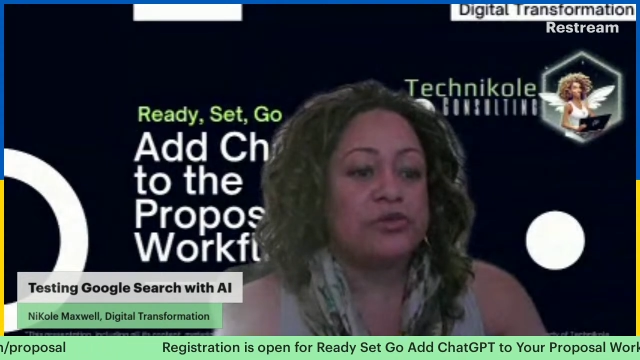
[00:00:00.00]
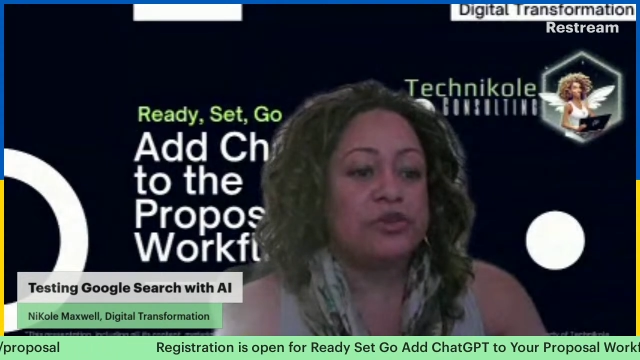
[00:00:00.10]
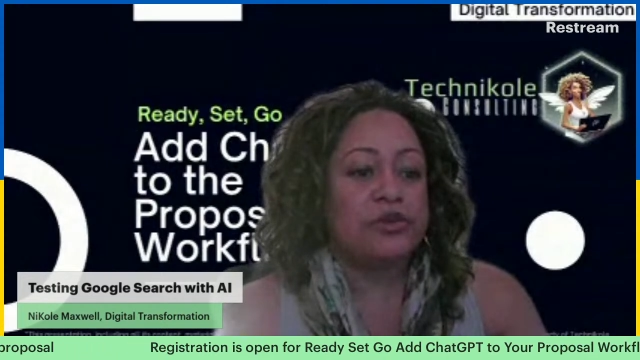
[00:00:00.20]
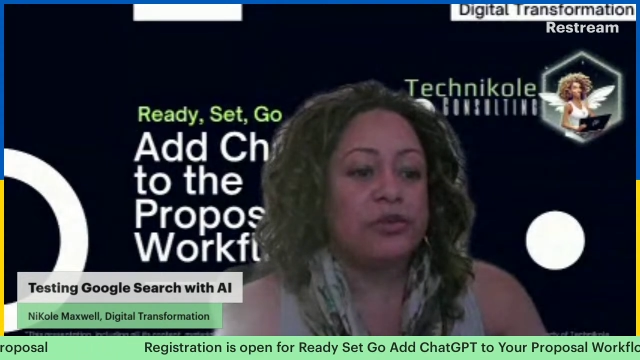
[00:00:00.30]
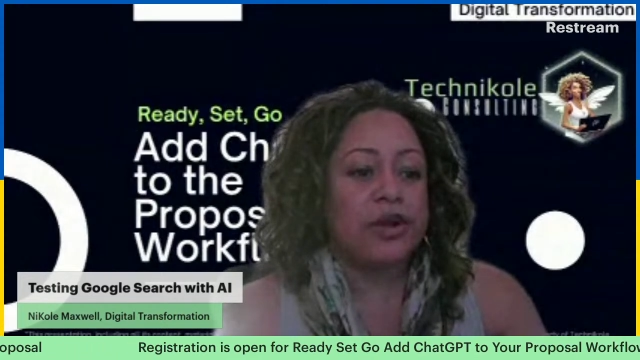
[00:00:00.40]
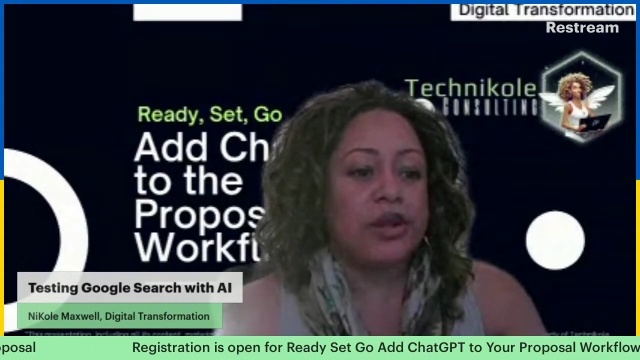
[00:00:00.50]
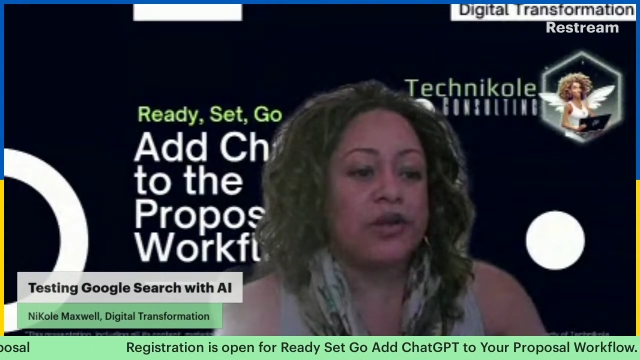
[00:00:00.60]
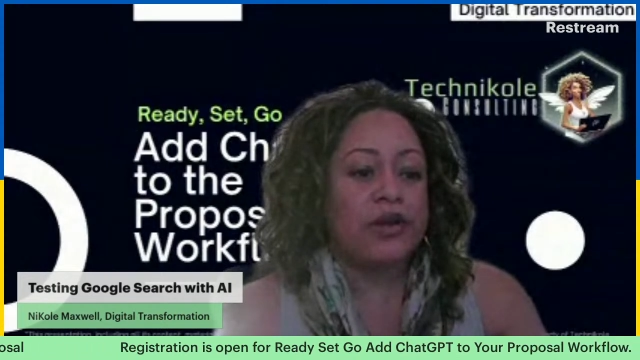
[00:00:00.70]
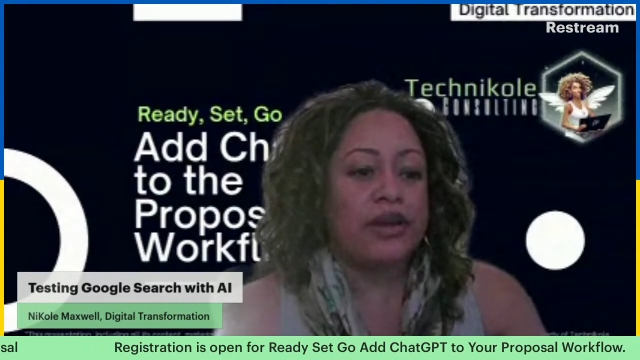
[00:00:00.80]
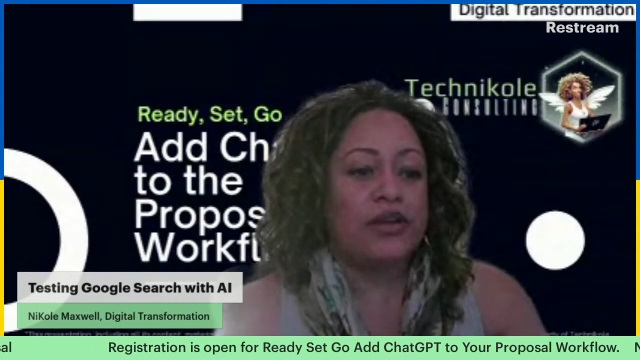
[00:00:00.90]
So we're going to go
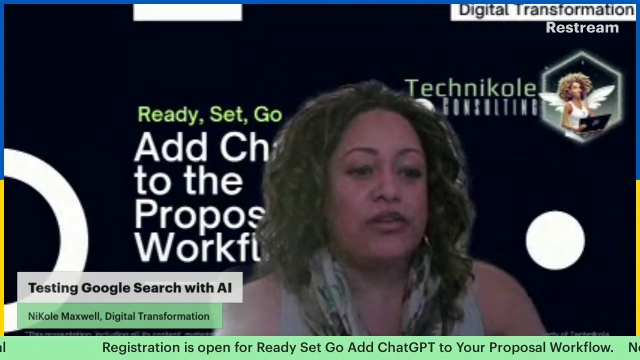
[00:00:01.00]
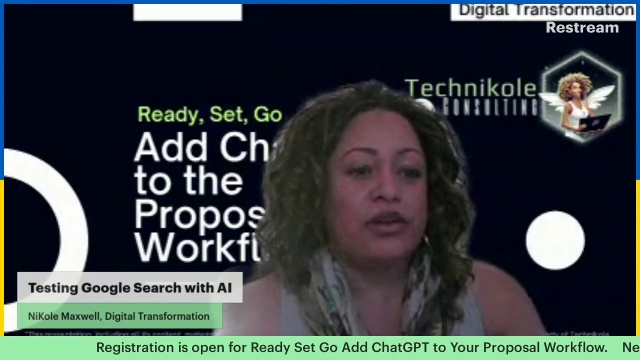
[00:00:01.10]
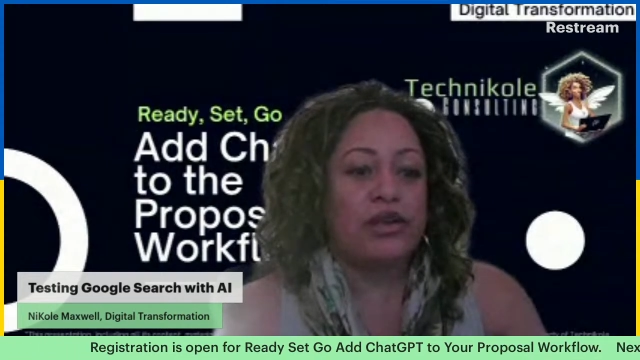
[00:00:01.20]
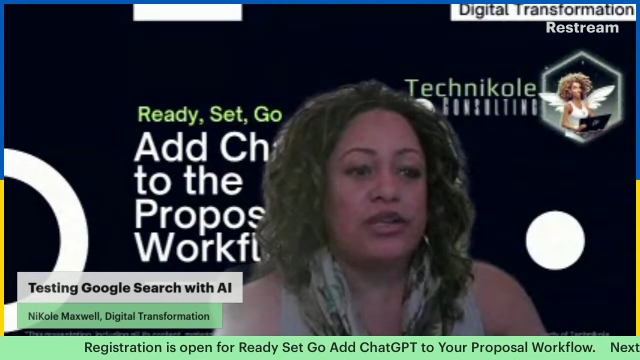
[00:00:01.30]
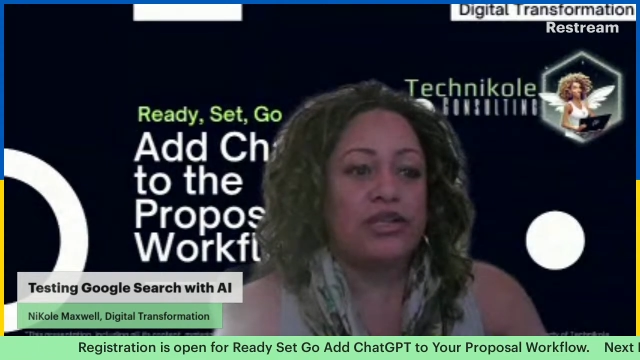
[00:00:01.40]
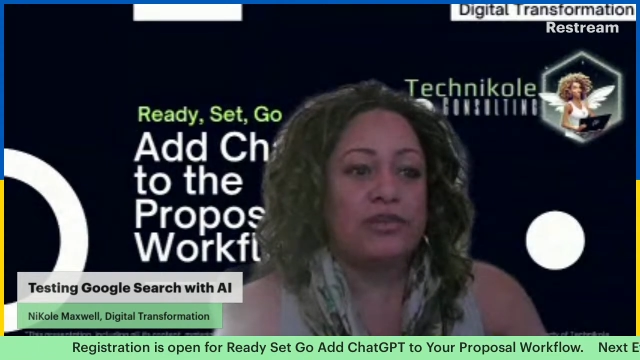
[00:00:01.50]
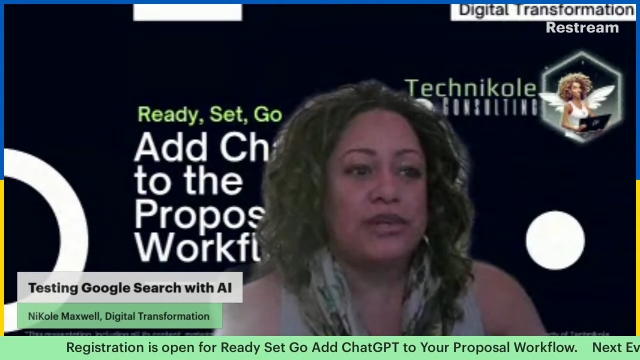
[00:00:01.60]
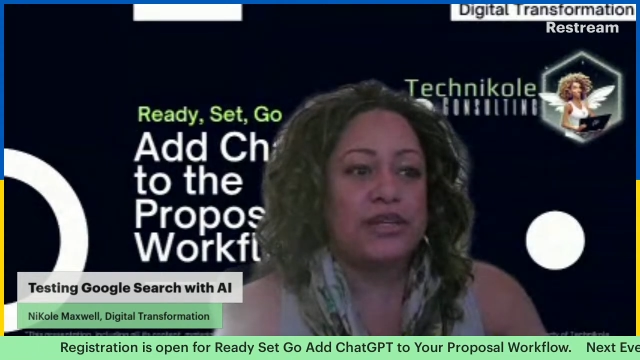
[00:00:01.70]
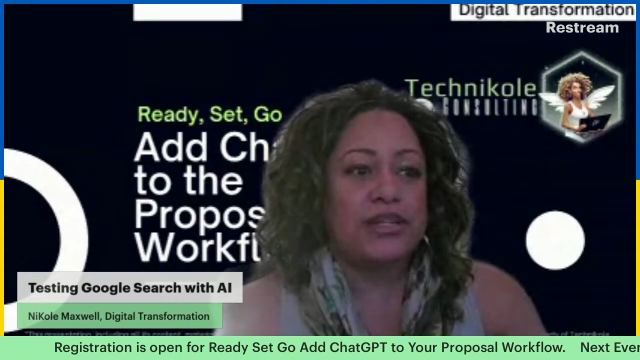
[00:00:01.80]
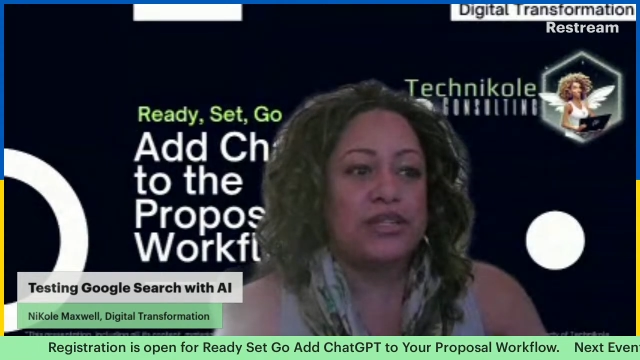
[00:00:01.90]
ahead and agree to this
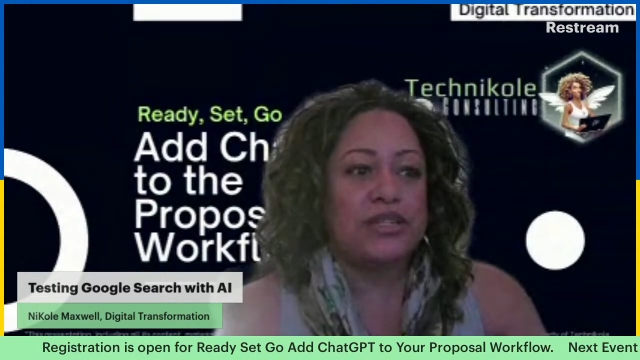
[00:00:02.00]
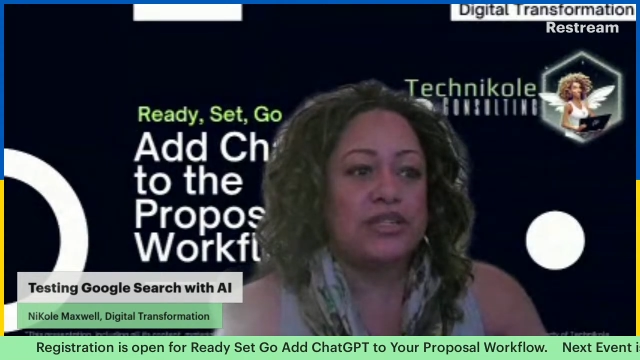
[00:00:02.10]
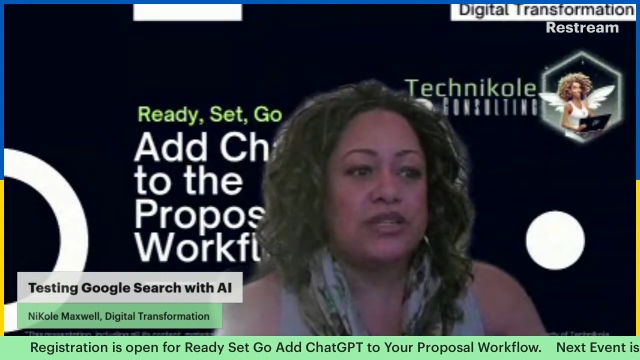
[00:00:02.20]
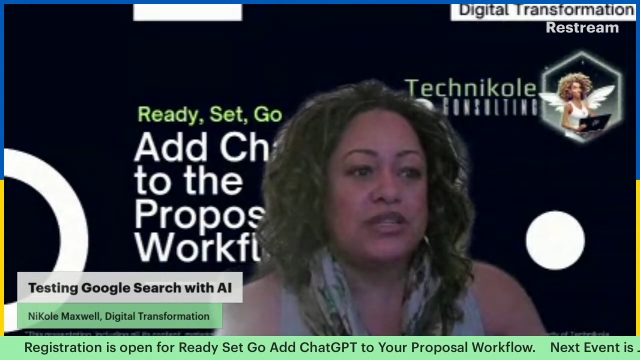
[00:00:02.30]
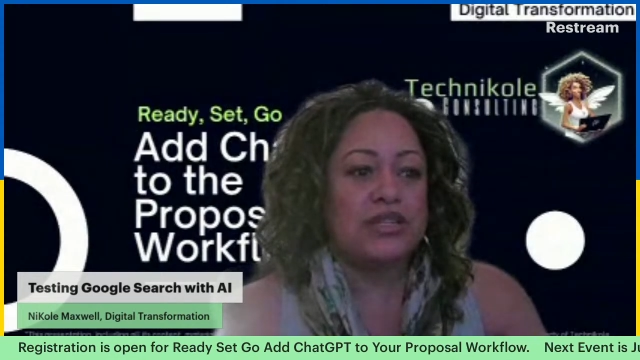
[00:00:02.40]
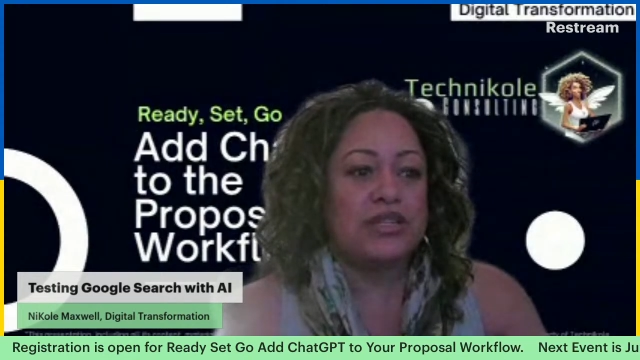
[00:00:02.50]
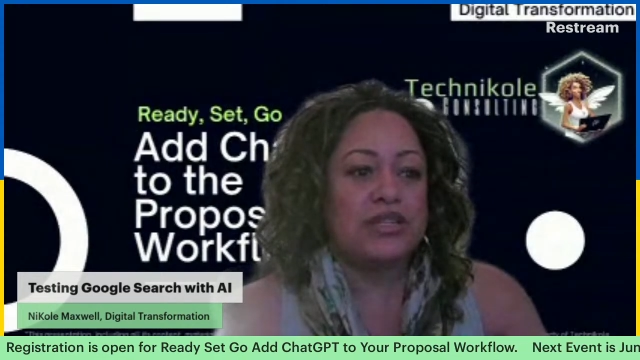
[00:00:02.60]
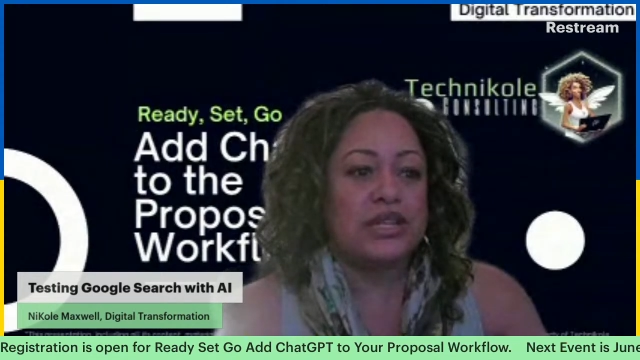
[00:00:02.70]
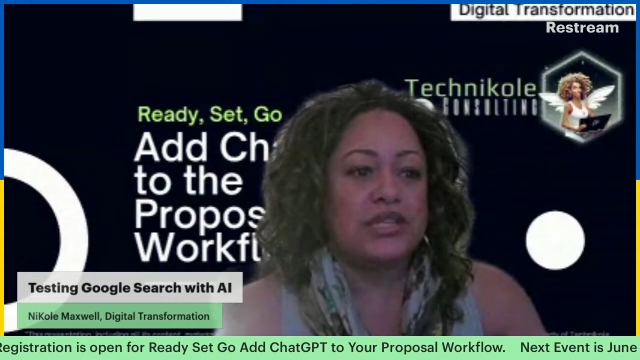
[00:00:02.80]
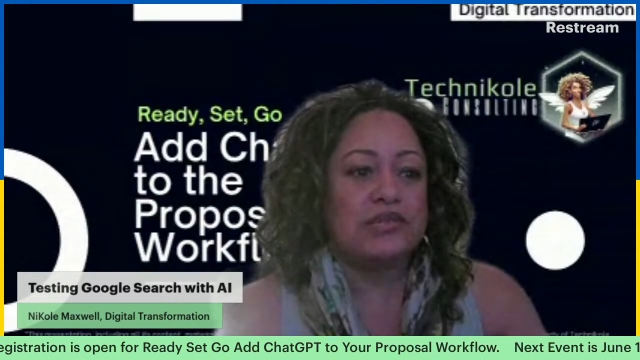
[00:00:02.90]
because it's in
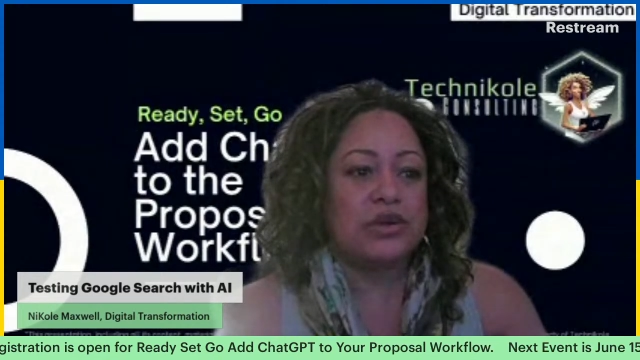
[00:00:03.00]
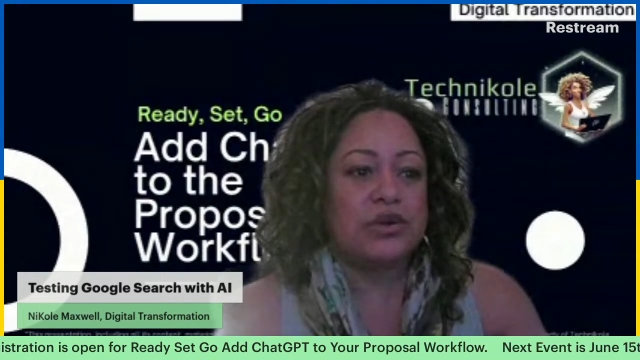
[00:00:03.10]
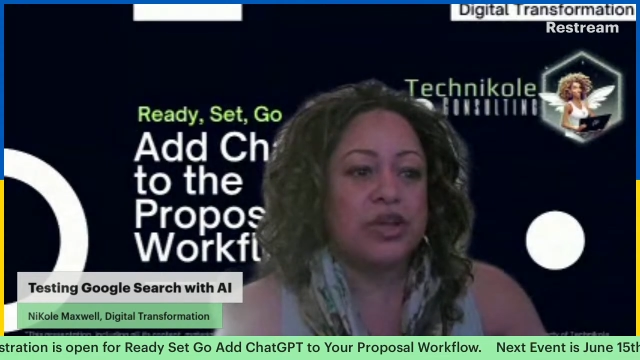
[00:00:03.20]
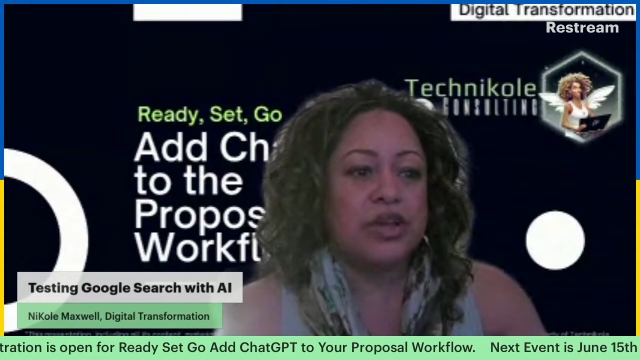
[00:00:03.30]
test mode.